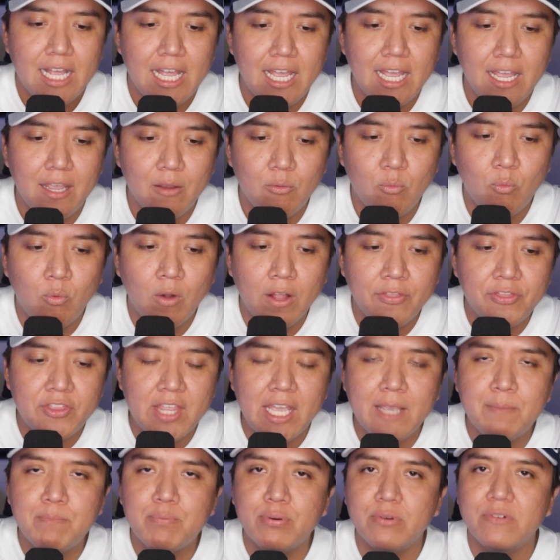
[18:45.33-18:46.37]
And what
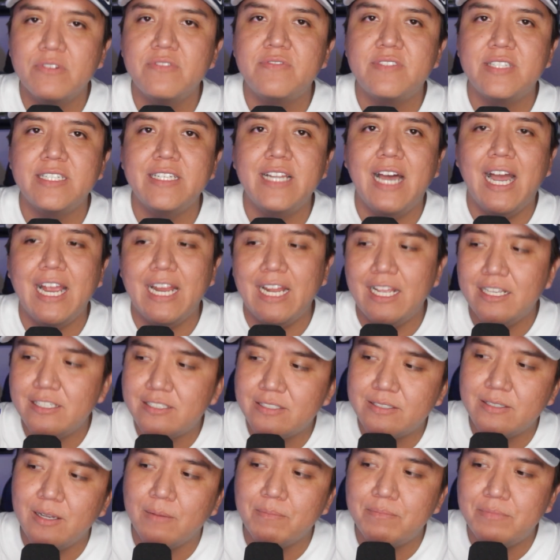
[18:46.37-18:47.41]
they proved tonight is
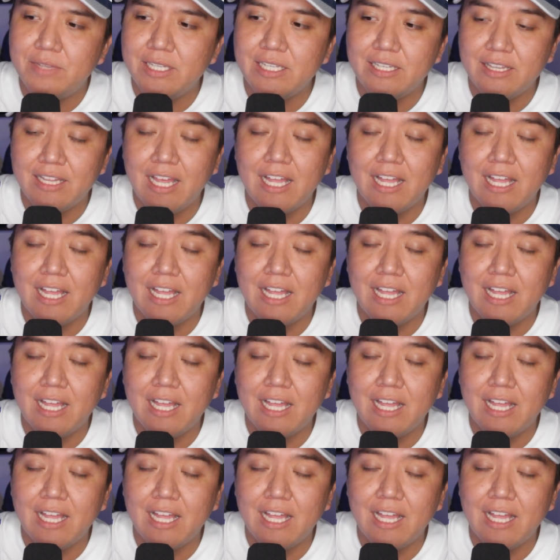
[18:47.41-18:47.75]
something